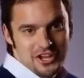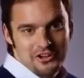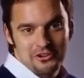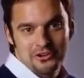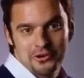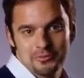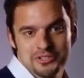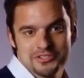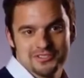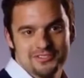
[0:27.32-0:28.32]
Genital
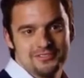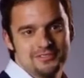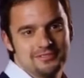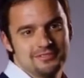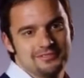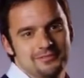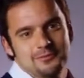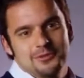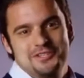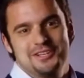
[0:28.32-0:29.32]
herpes.
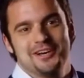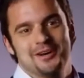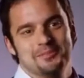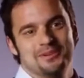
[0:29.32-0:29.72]
What's up?